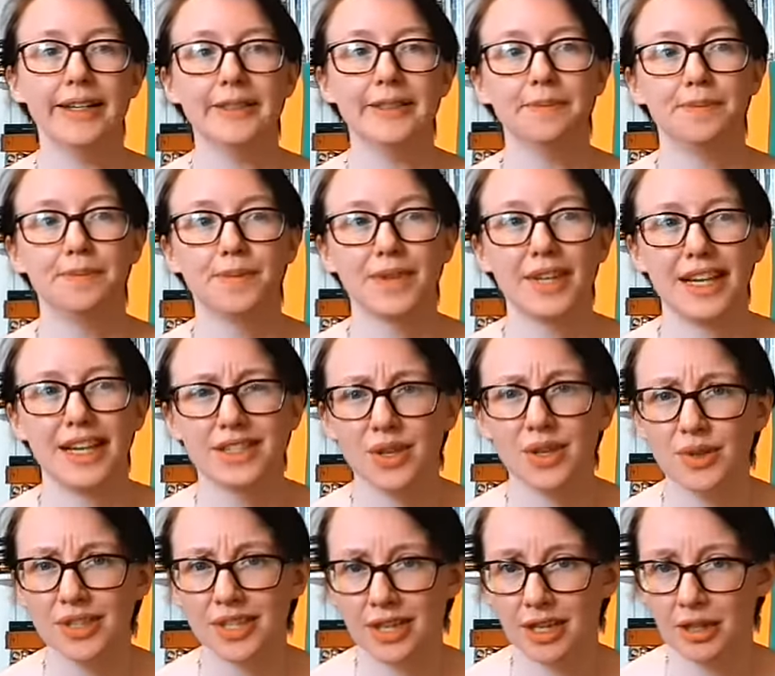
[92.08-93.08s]
Um,
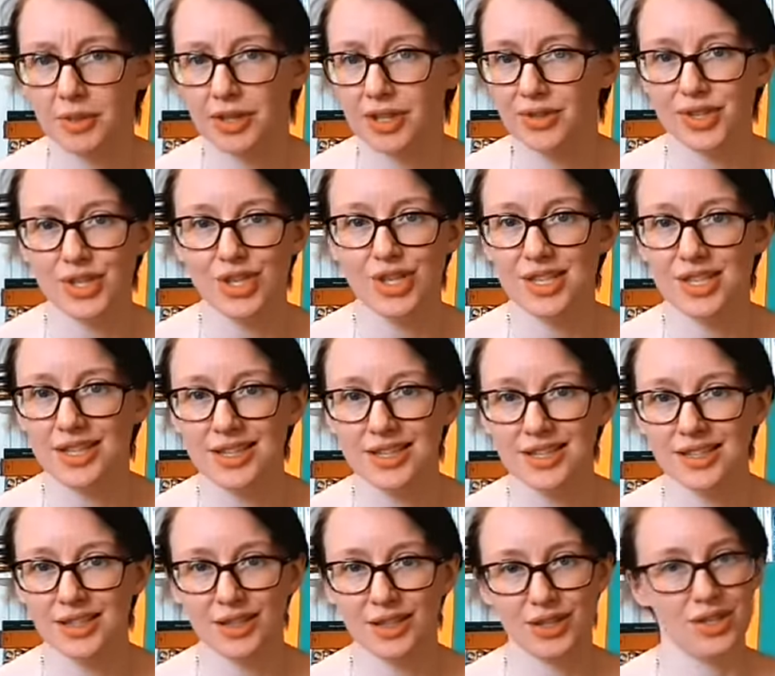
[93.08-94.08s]
it's always a little bit cringy
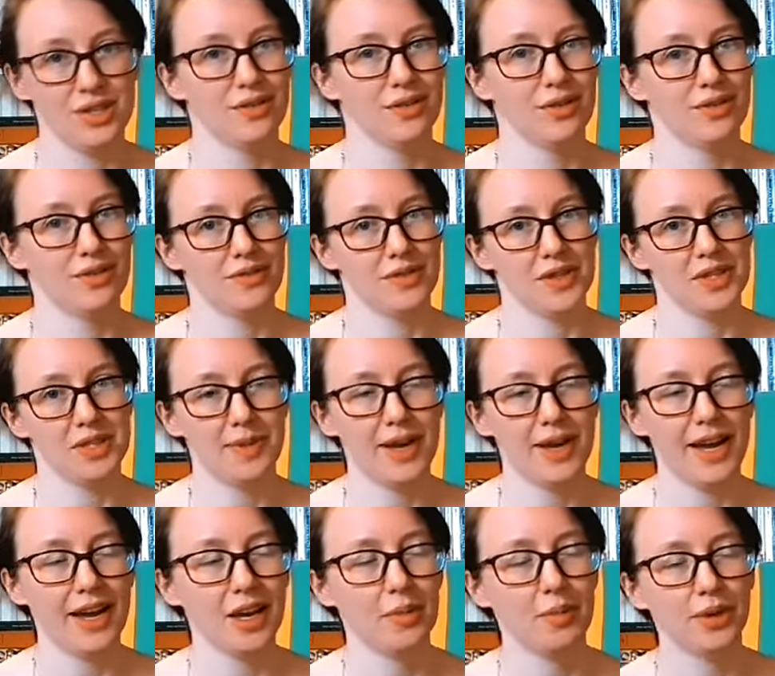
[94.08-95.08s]
listening to your own voice
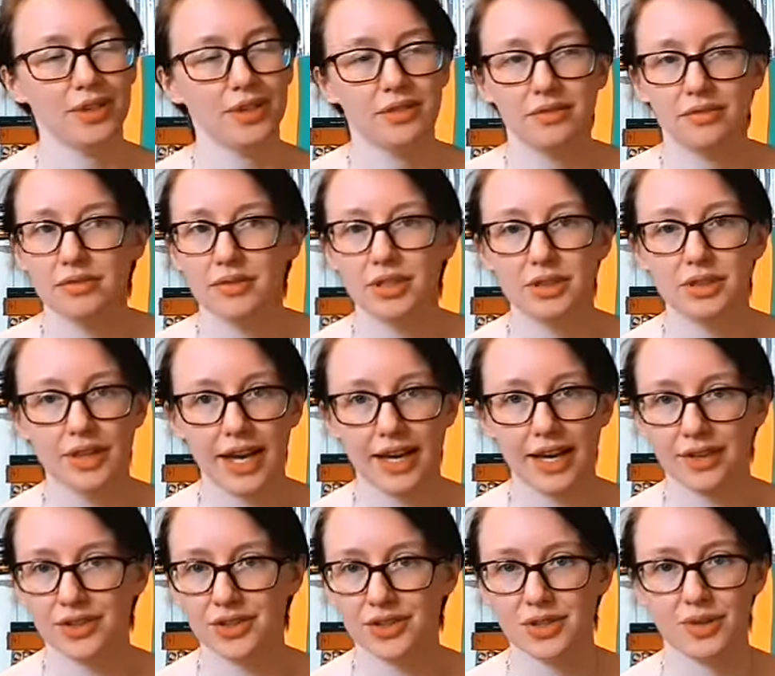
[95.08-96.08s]
back, but you'll
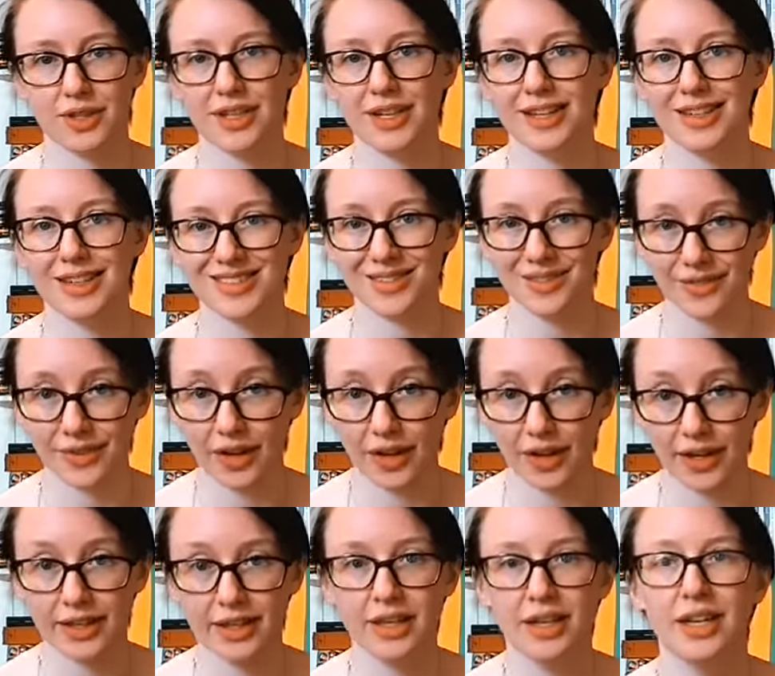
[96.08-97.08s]
get used to it. It's
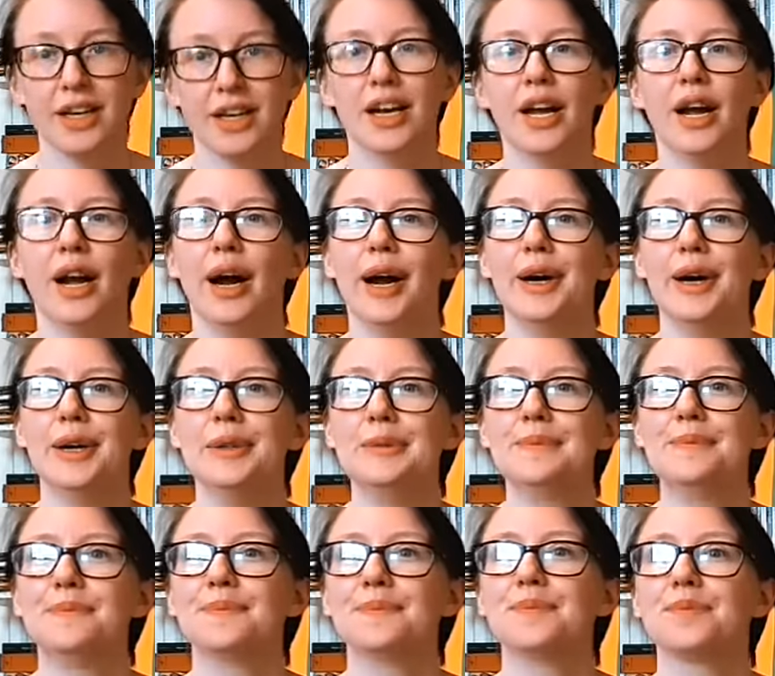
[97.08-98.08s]
fine.
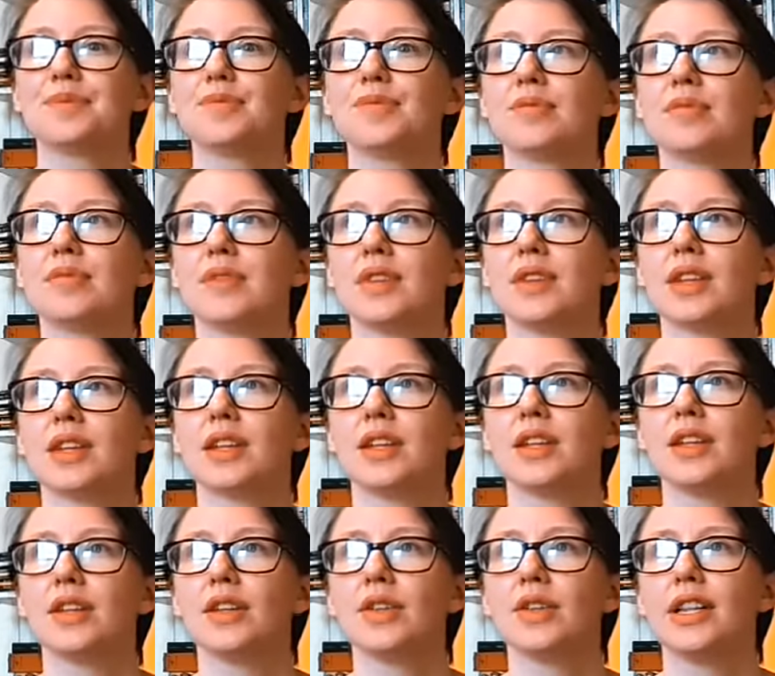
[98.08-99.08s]
Um,
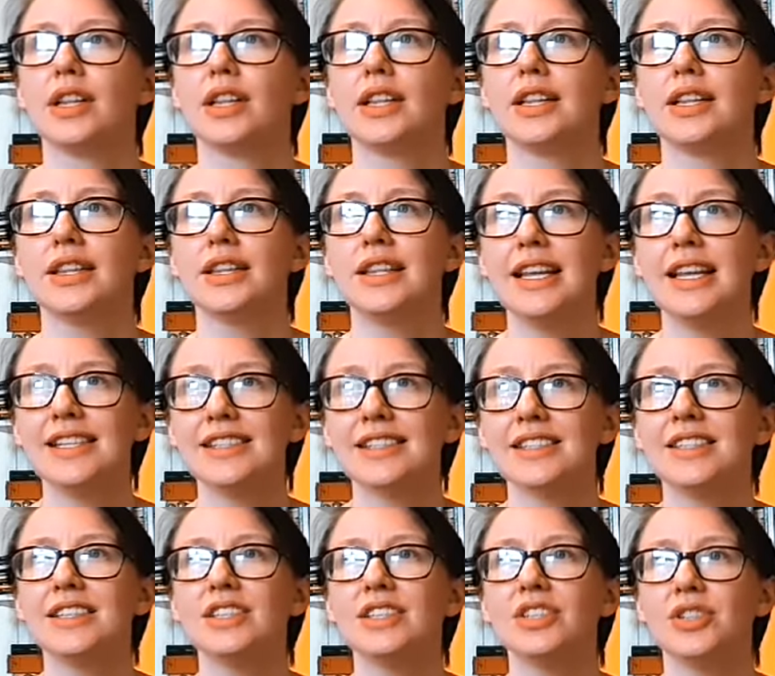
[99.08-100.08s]

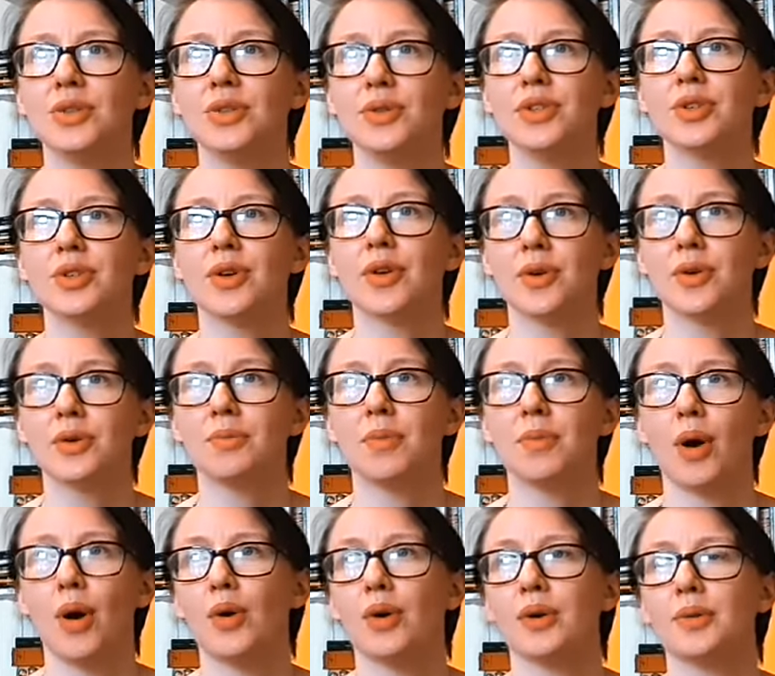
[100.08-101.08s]
listening to your
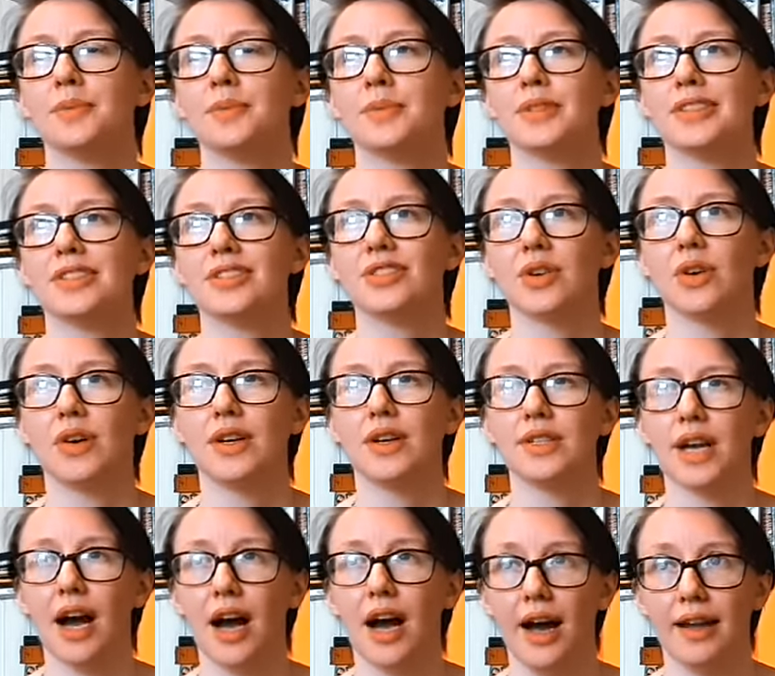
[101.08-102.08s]
own poem is
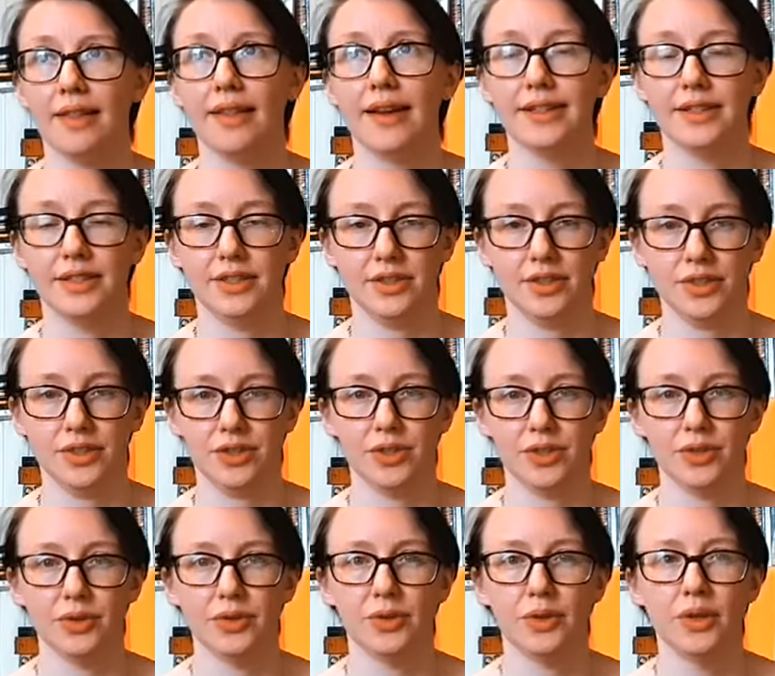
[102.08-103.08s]
going to highlight
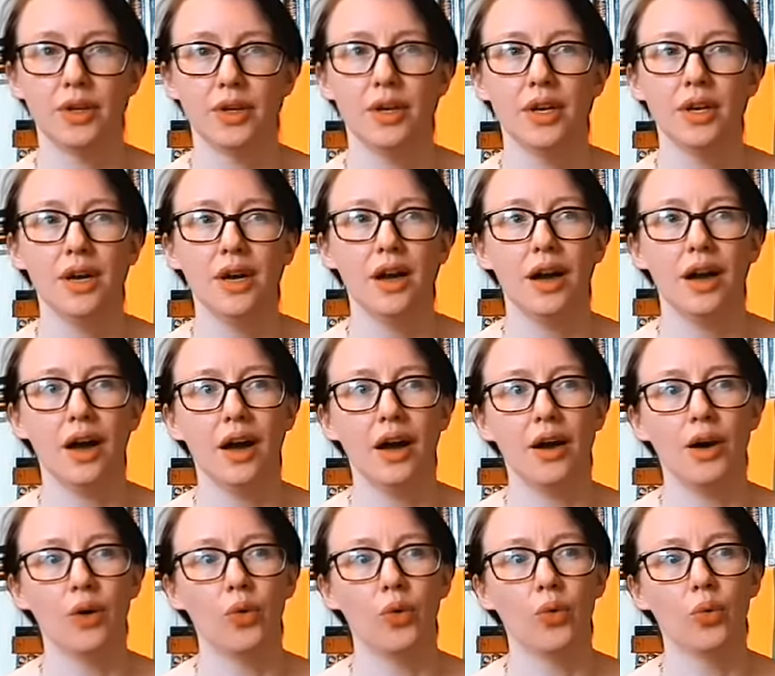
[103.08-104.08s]
to you
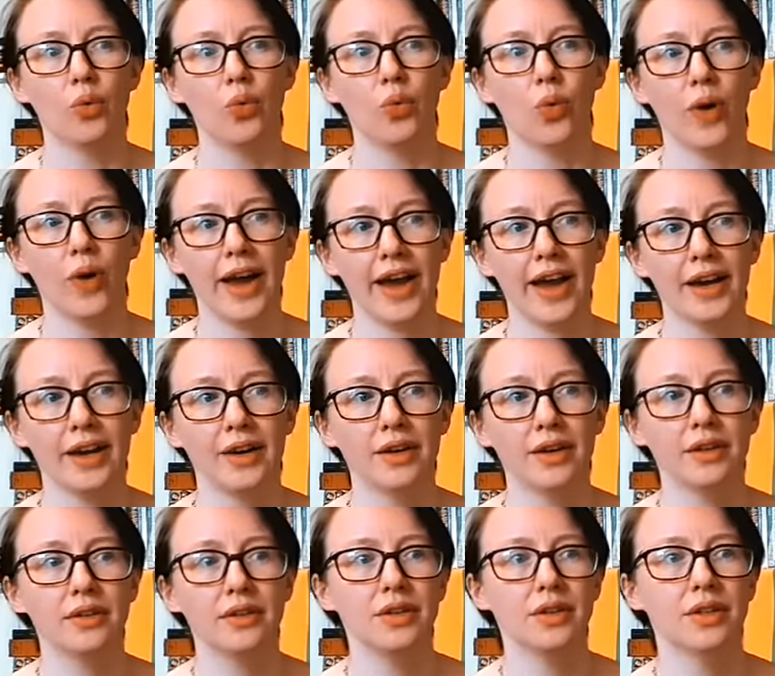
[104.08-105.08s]
uh,
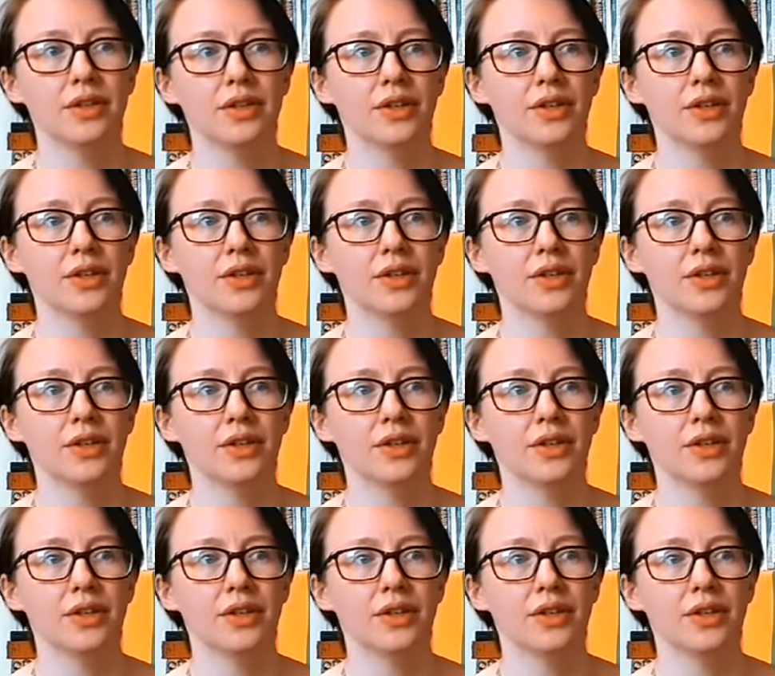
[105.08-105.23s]
where